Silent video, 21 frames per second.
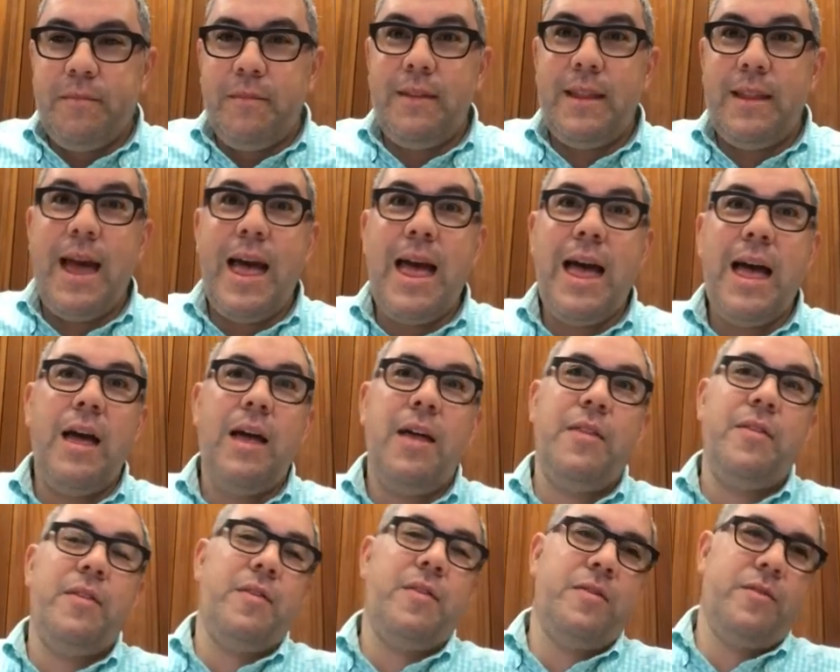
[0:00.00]
Now,
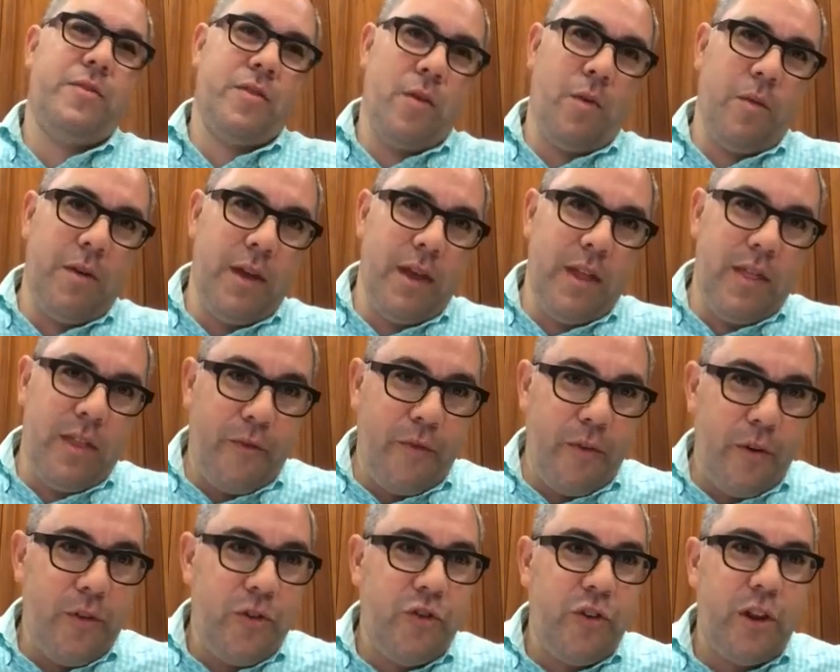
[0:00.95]
so in the
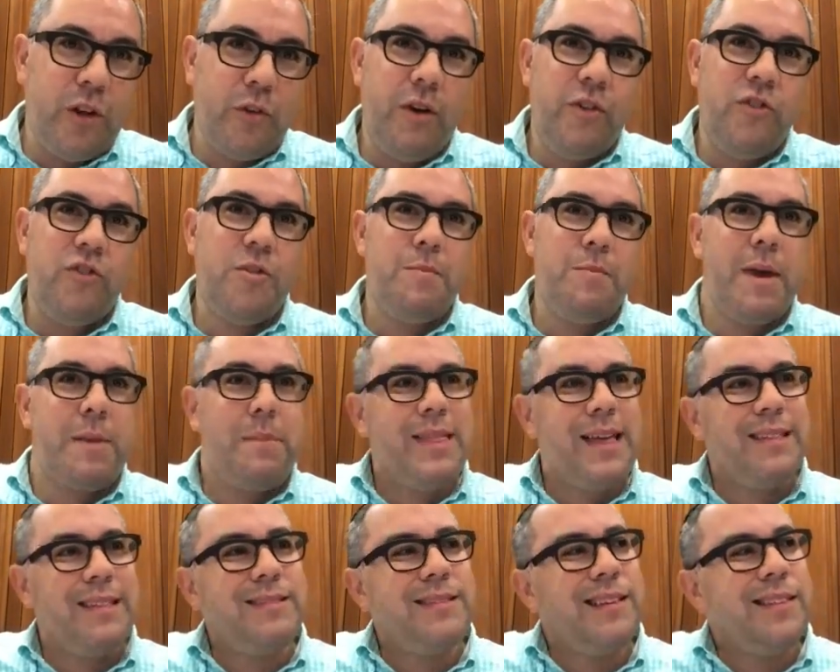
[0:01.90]
first generation, maybe
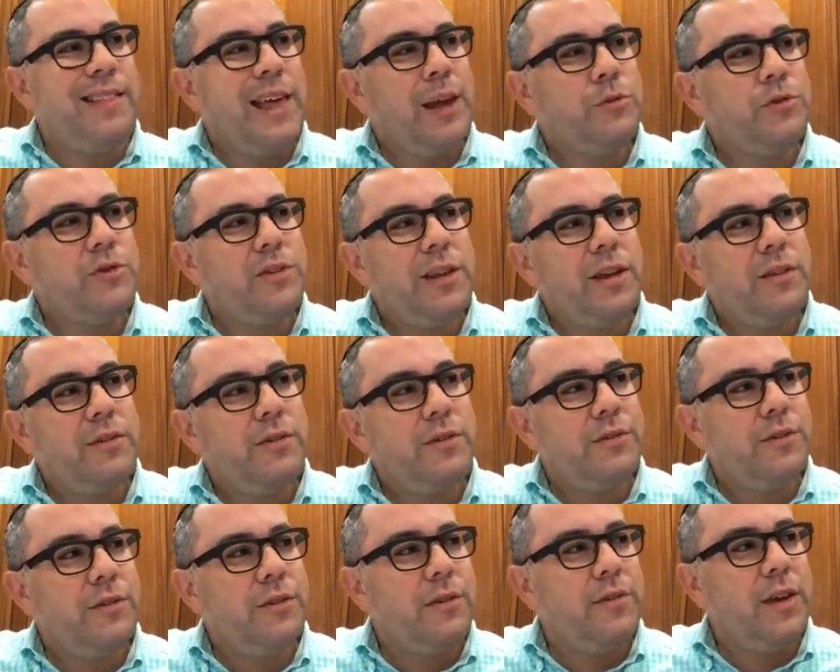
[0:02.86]
that's the language they
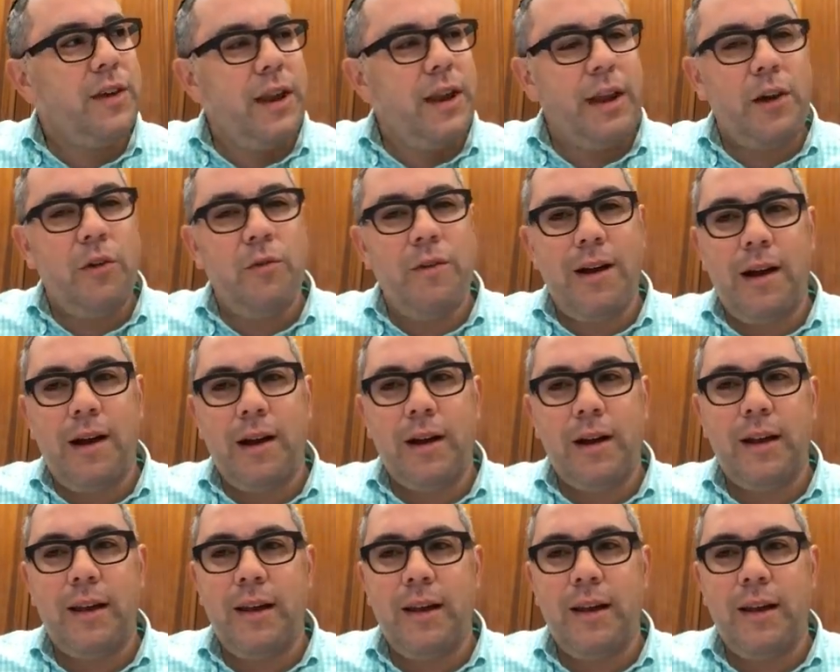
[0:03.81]
understood of hitting a rock.